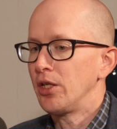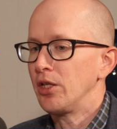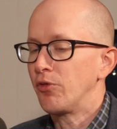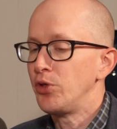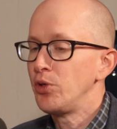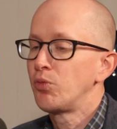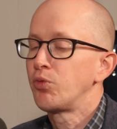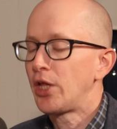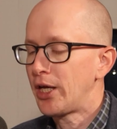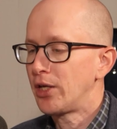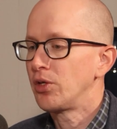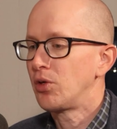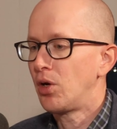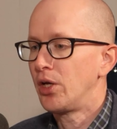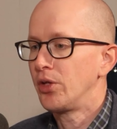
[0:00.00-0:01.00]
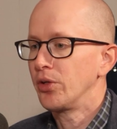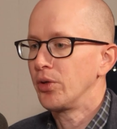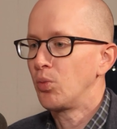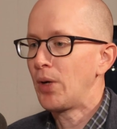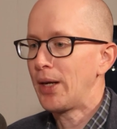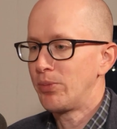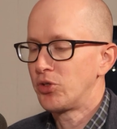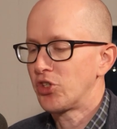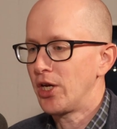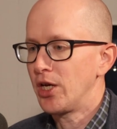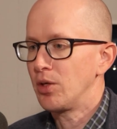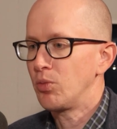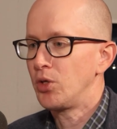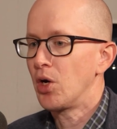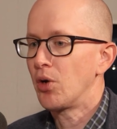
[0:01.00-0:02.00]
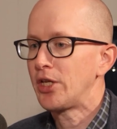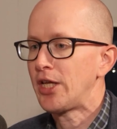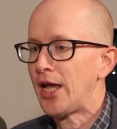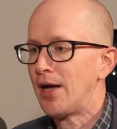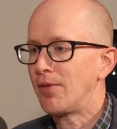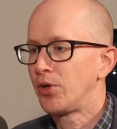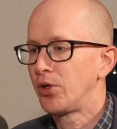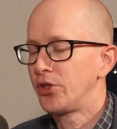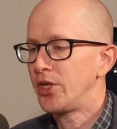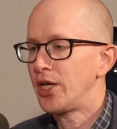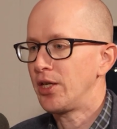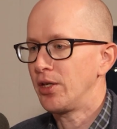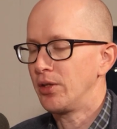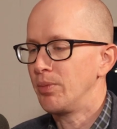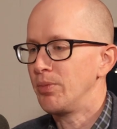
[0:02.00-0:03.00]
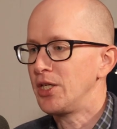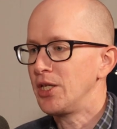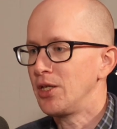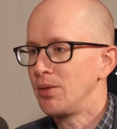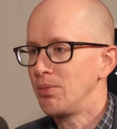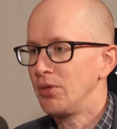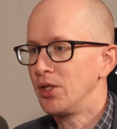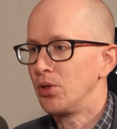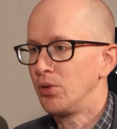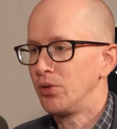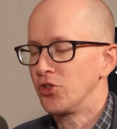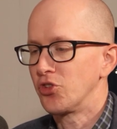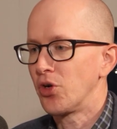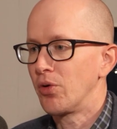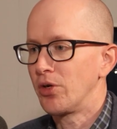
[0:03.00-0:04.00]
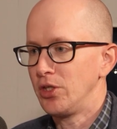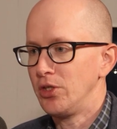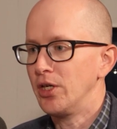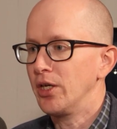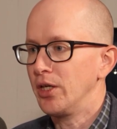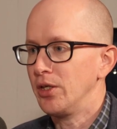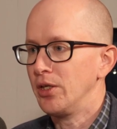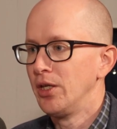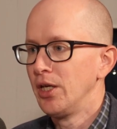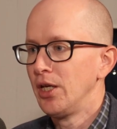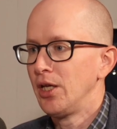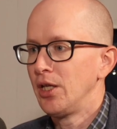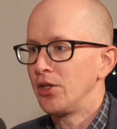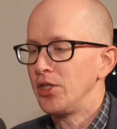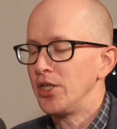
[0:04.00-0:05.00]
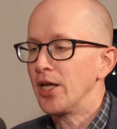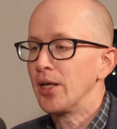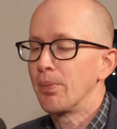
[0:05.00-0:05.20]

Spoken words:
if you've landed on the website, we already have all the data. The beginning, middle is already done. The